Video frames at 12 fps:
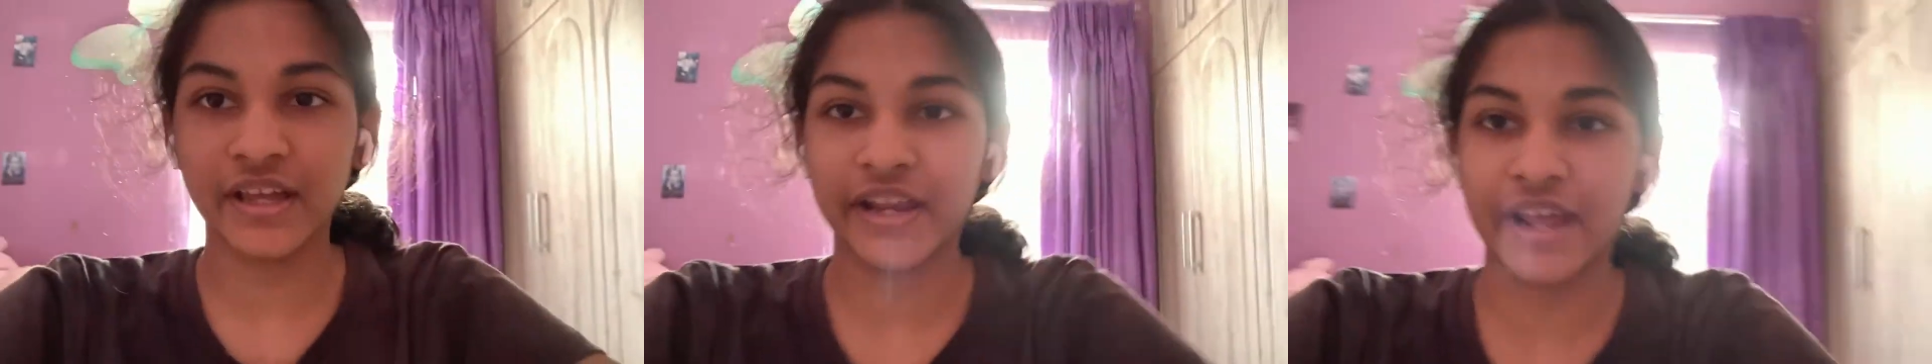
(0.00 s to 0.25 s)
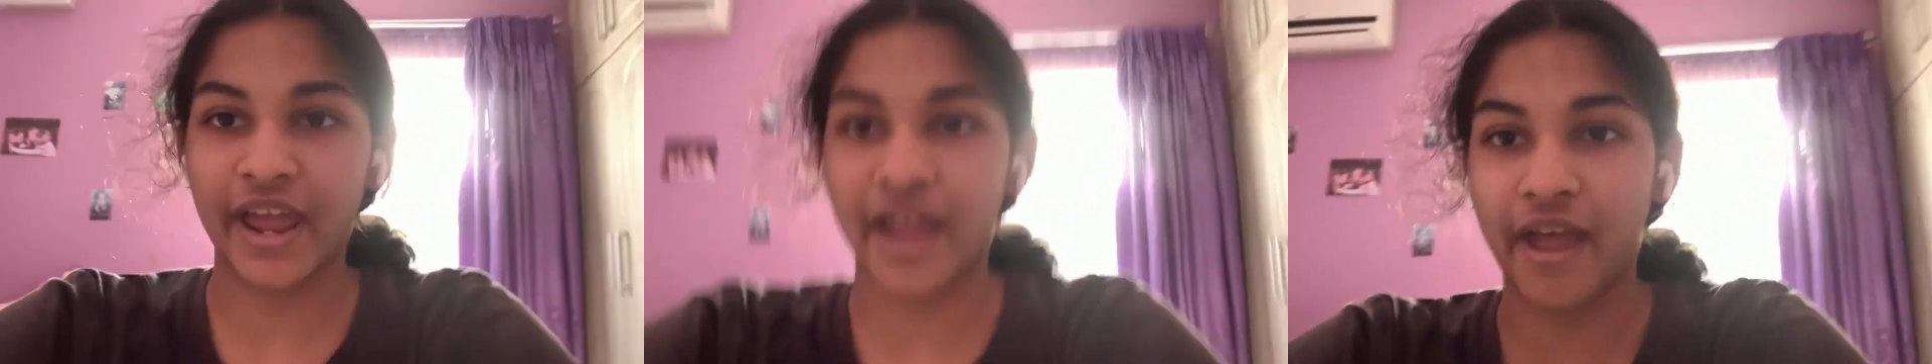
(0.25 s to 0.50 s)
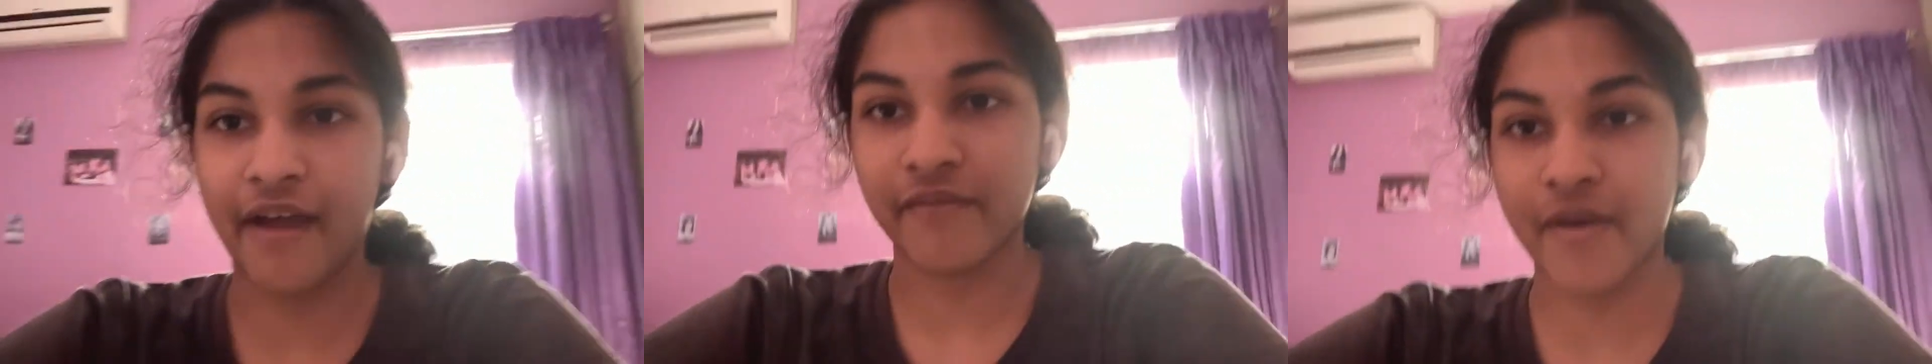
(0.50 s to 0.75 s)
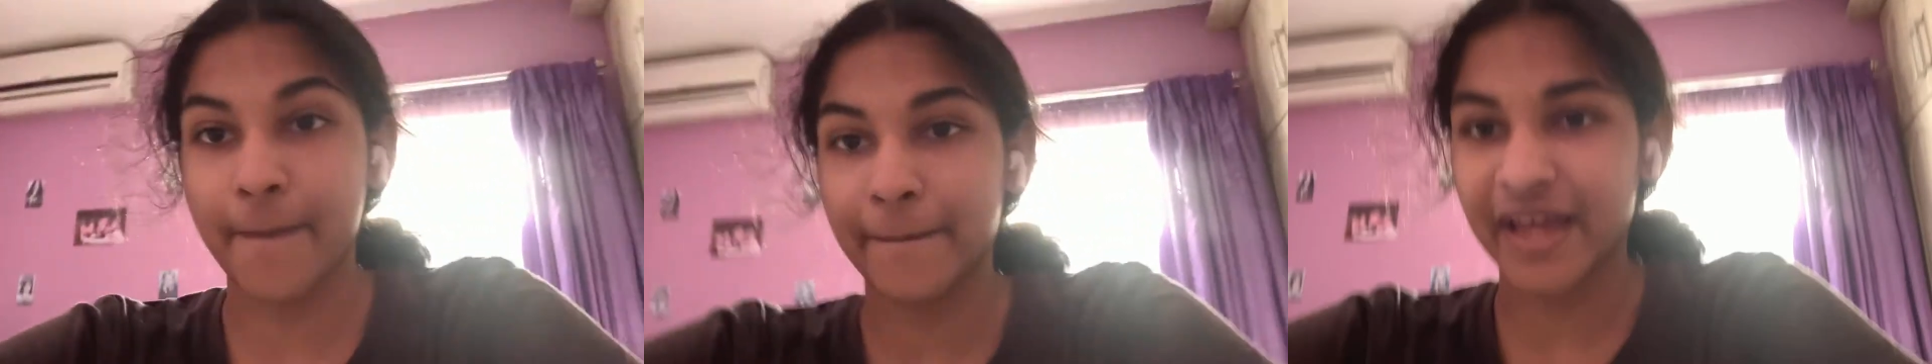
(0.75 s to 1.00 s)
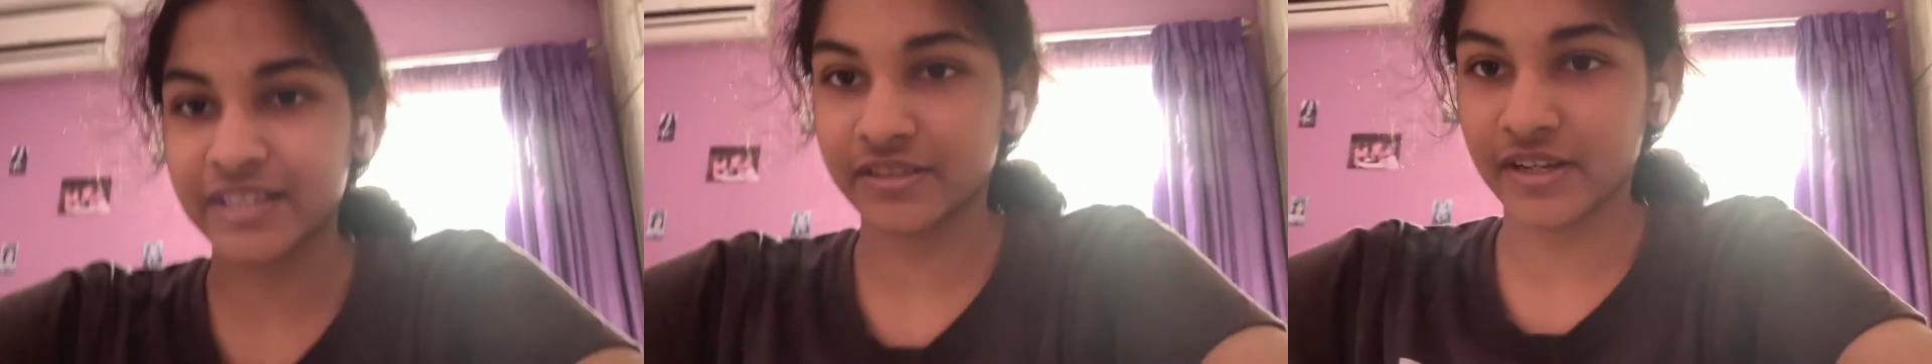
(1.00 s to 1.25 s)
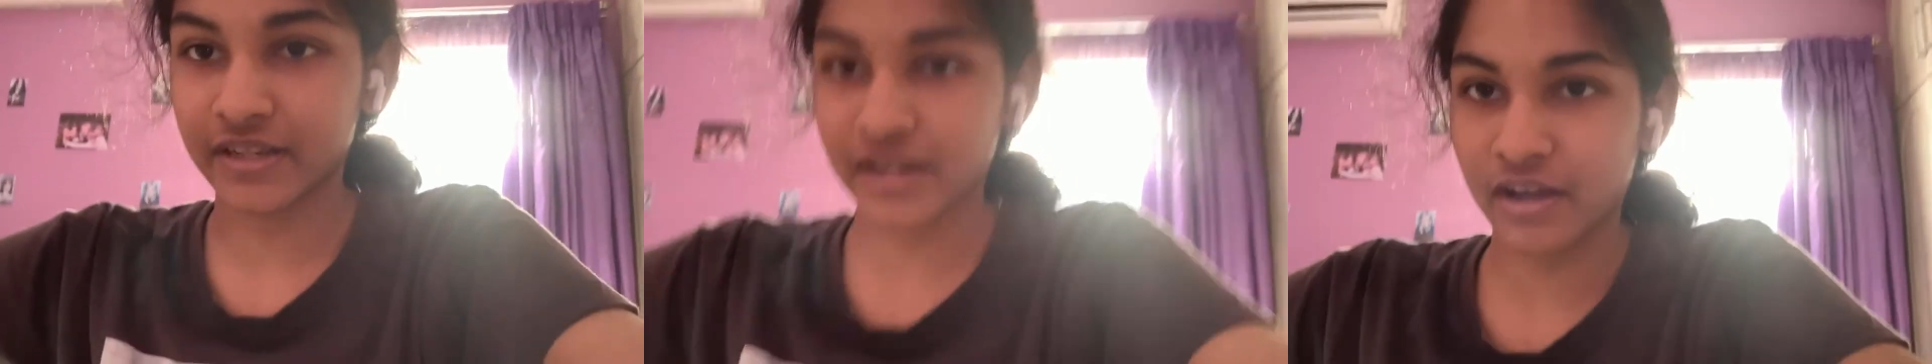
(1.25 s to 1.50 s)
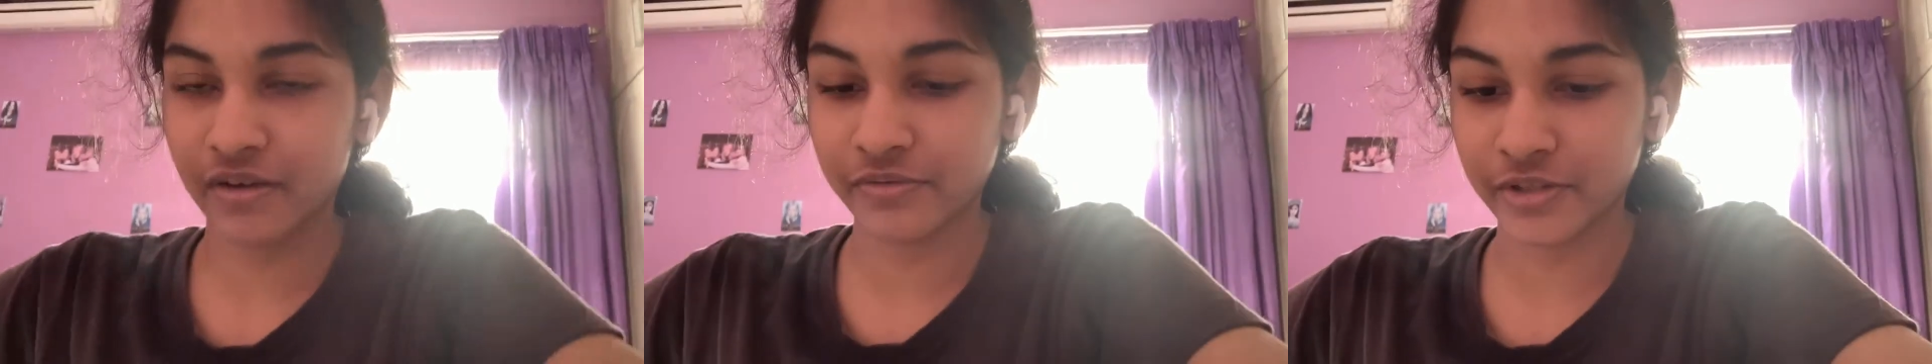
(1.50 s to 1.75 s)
and I have maths right now.